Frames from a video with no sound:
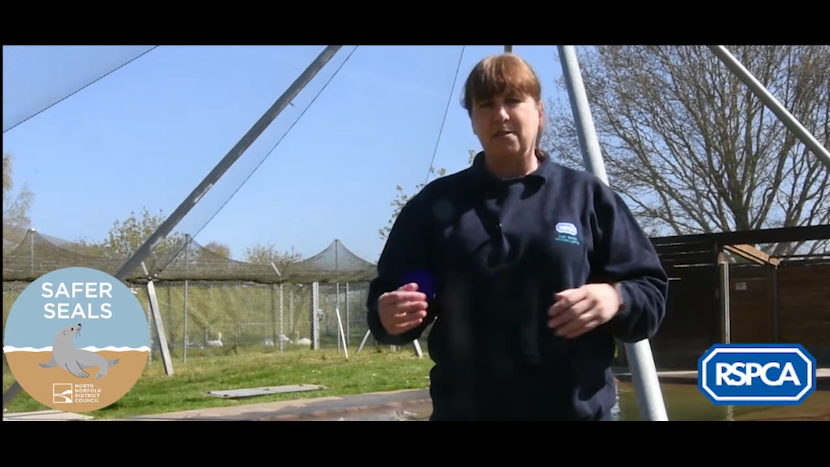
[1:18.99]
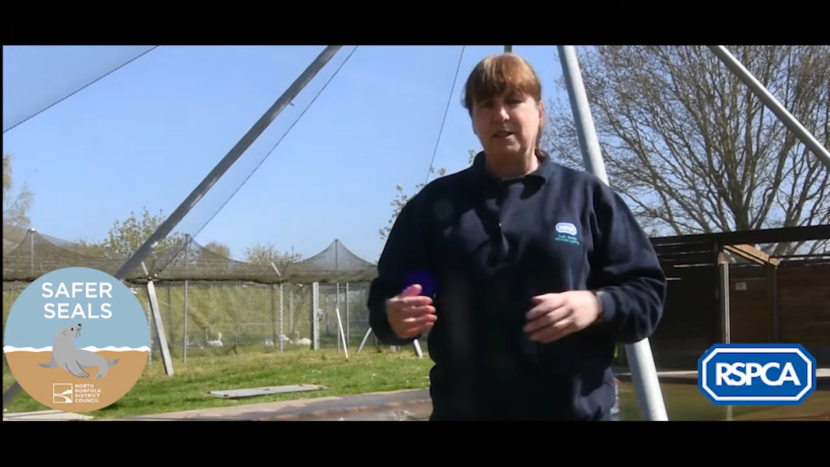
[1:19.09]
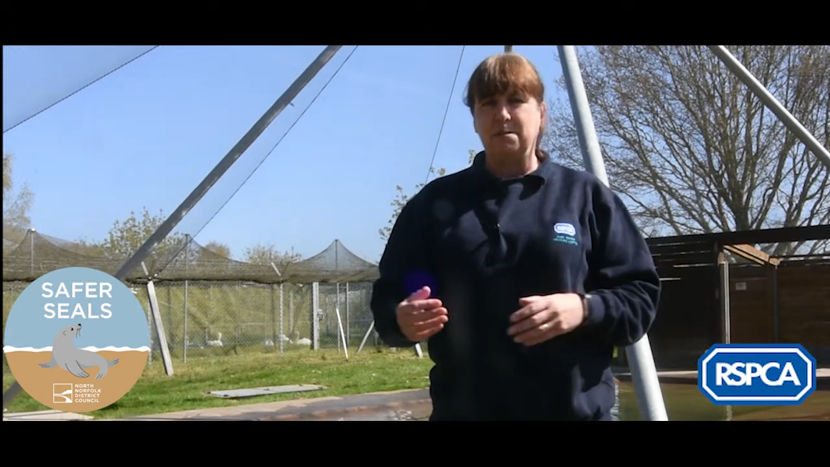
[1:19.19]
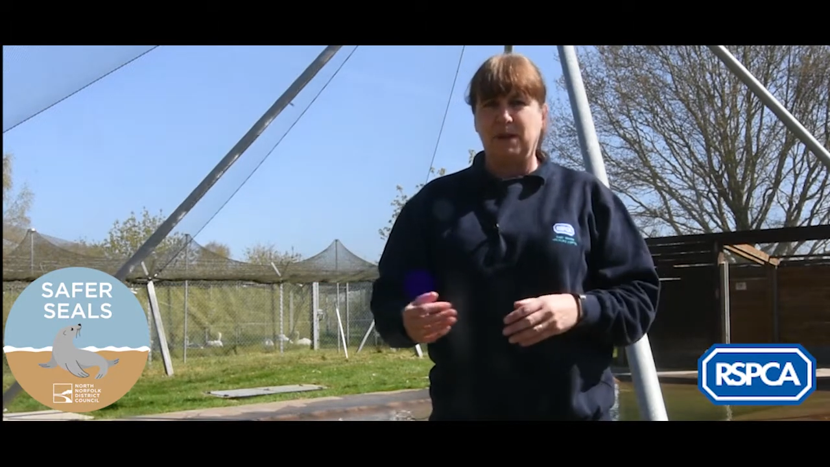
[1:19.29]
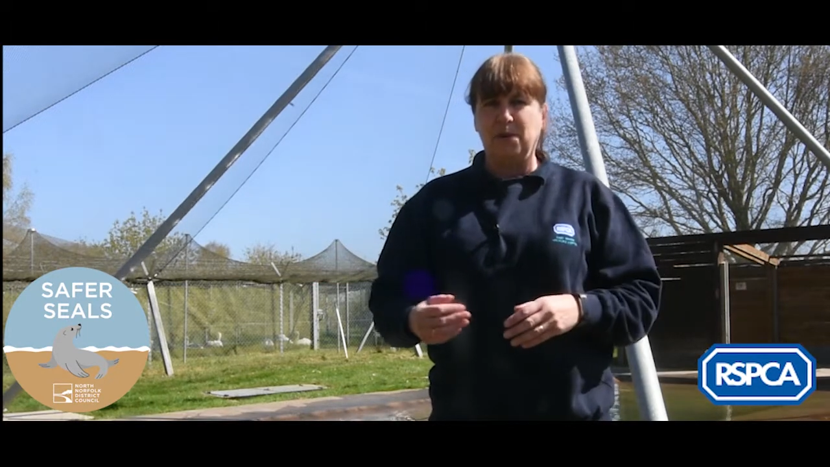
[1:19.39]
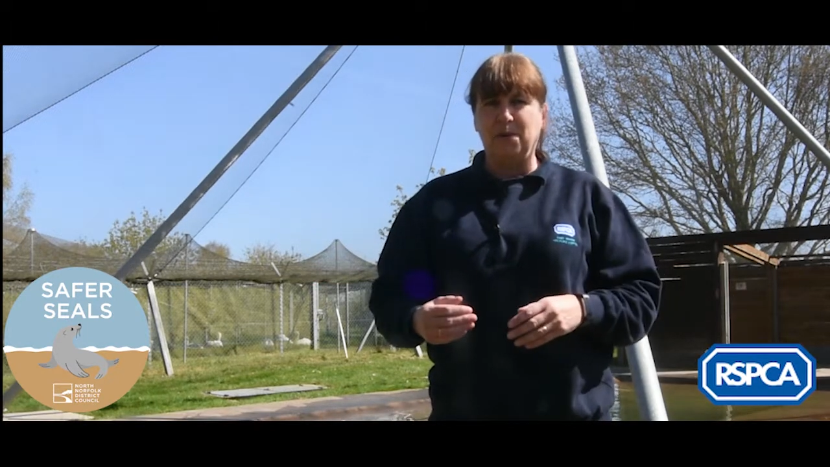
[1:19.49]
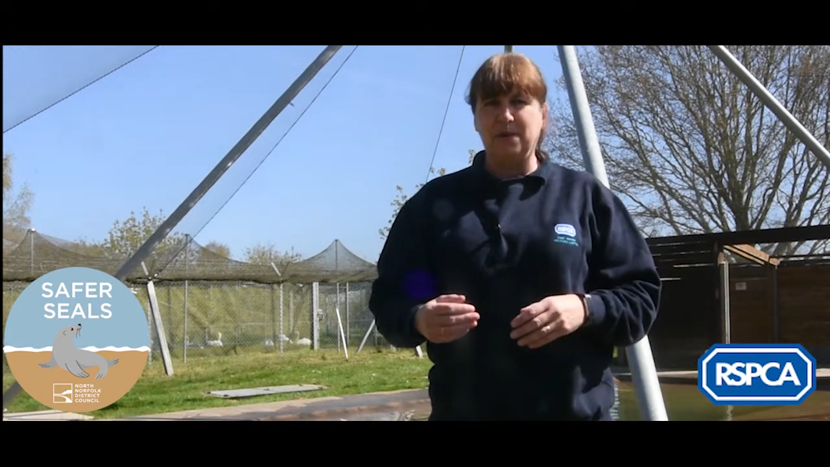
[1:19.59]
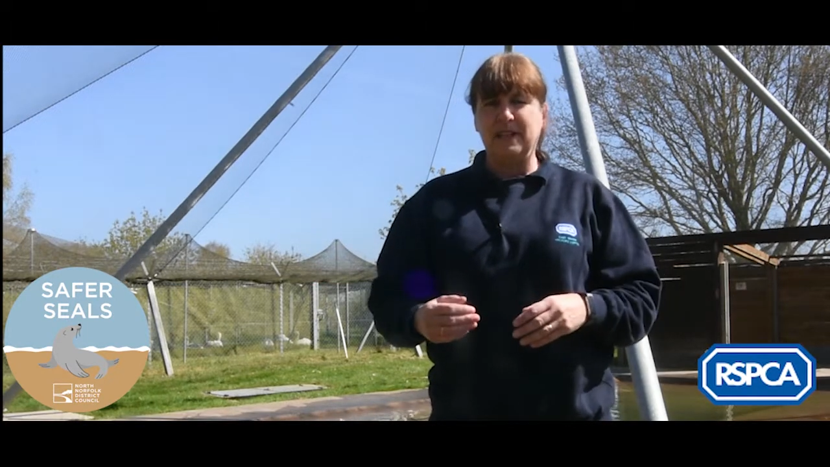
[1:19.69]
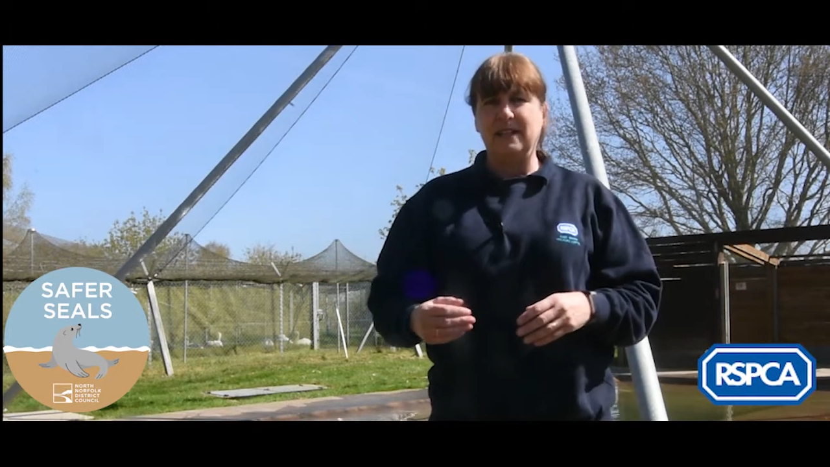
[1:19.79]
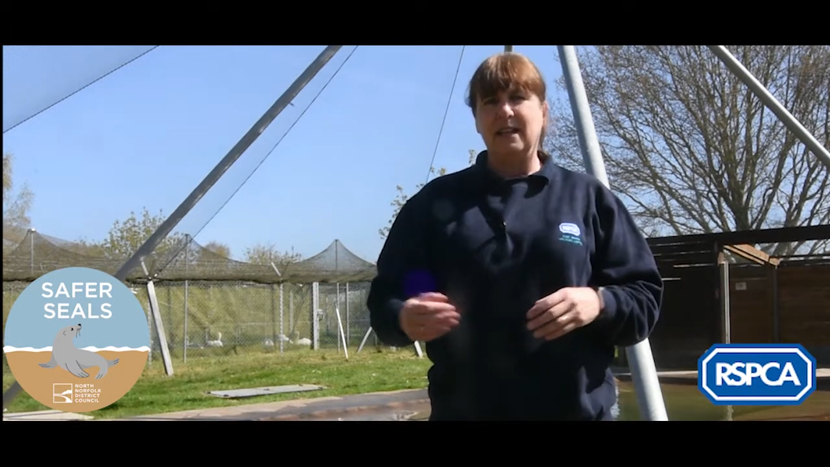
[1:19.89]
it's been
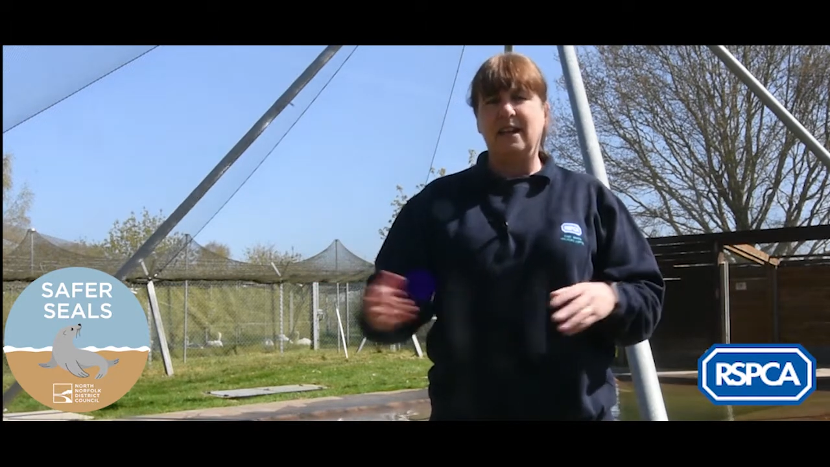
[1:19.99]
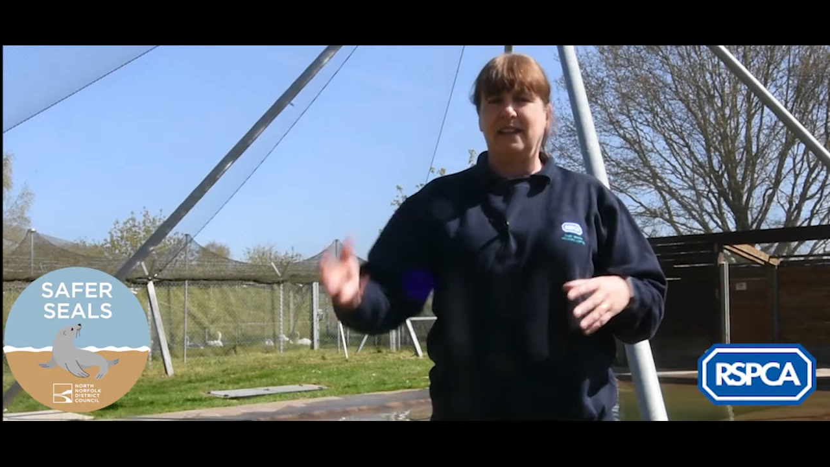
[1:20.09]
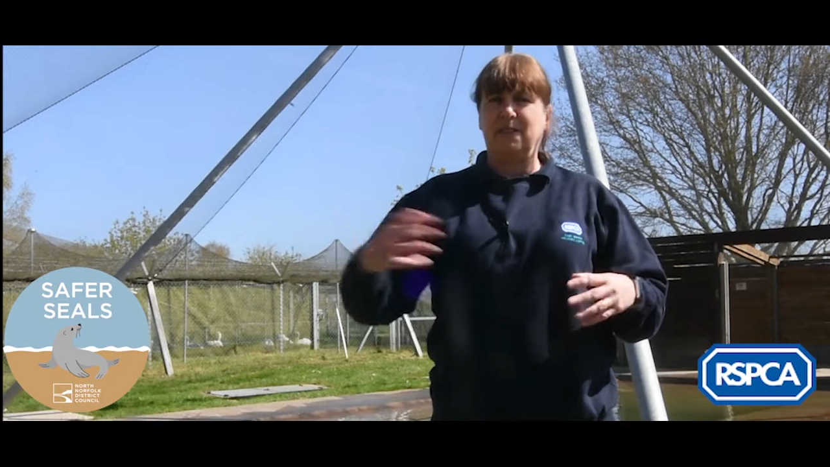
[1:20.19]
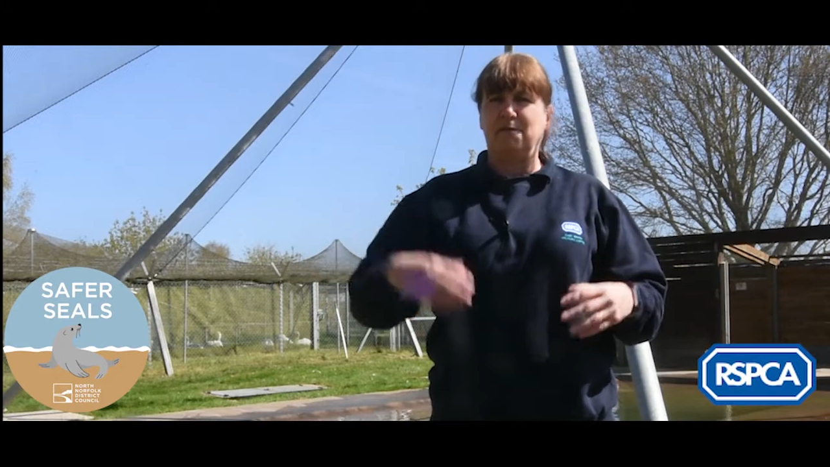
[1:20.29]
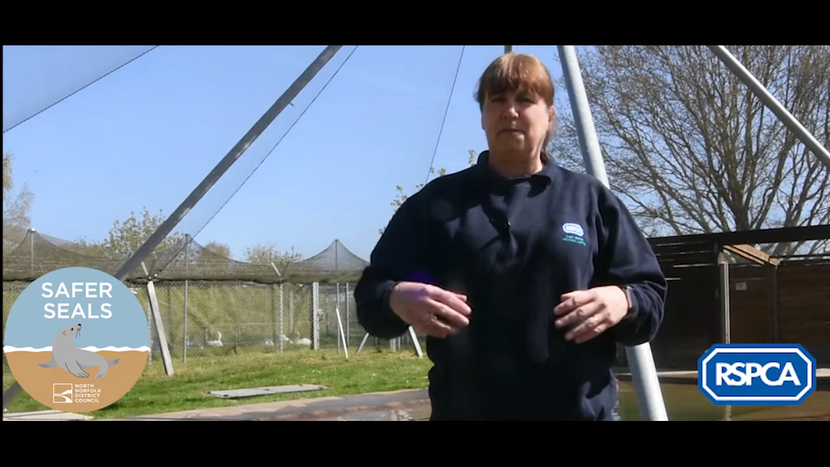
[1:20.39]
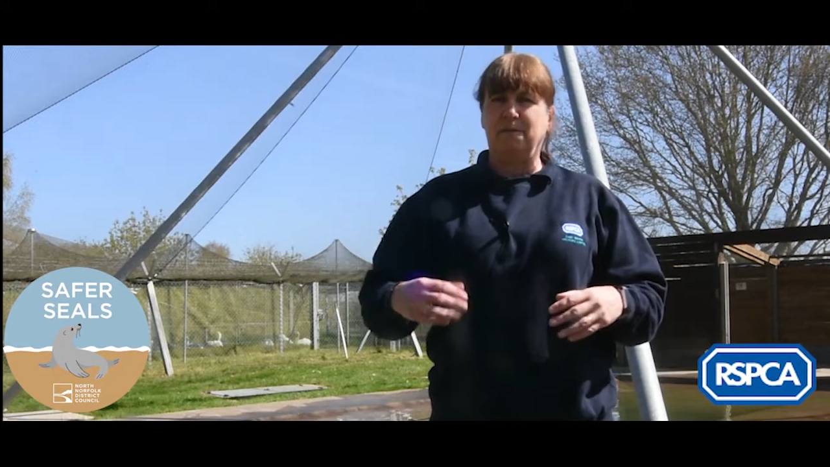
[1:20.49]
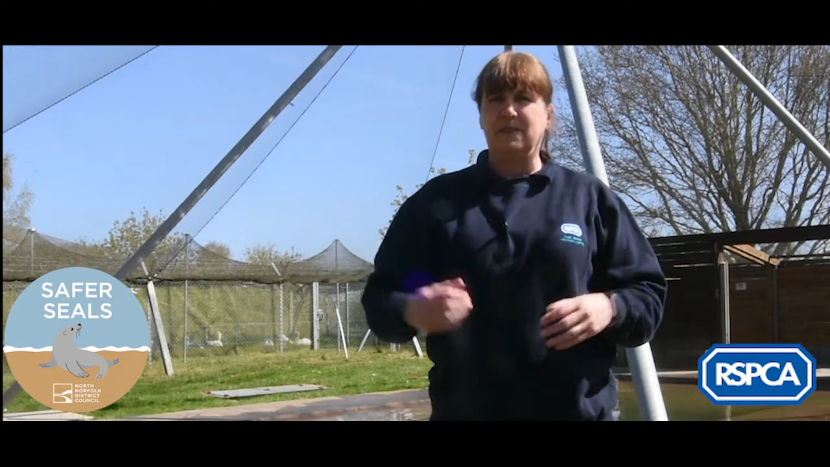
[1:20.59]
caught in, and then